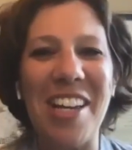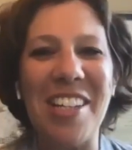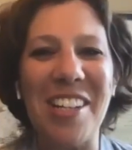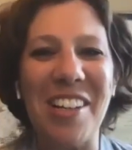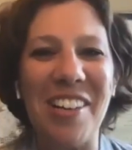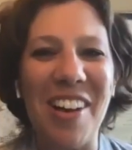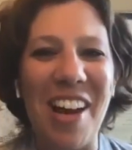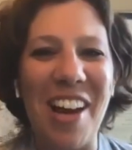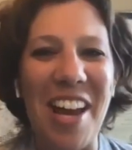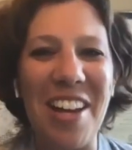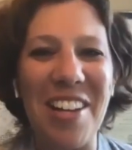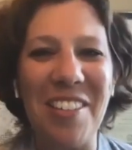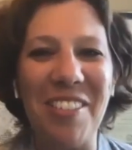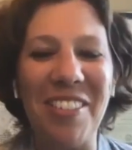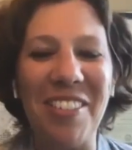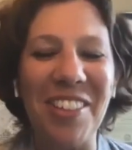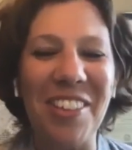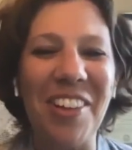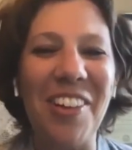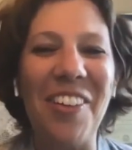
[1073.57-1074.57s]
your
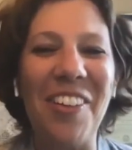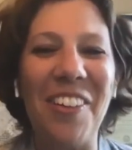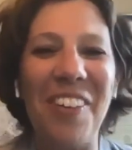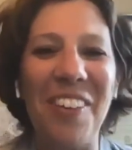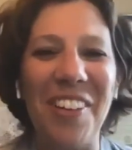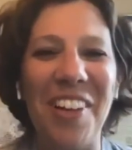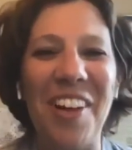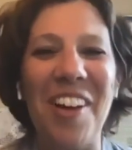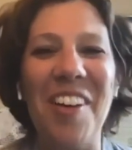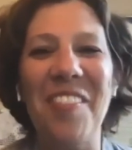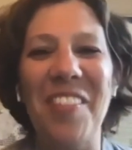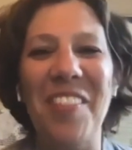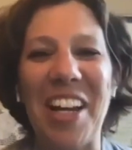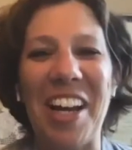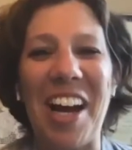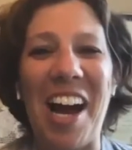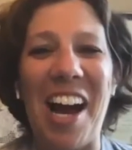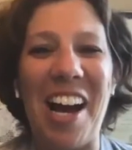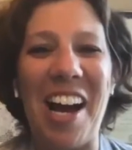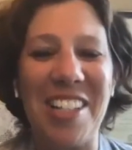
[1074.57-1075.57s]
annual goal. Oh my
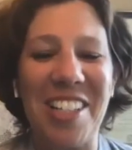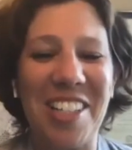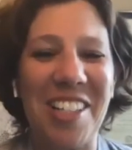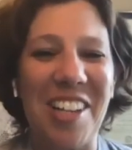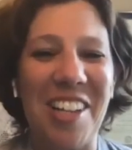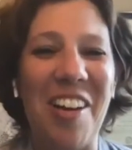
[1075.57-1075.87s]
gosh.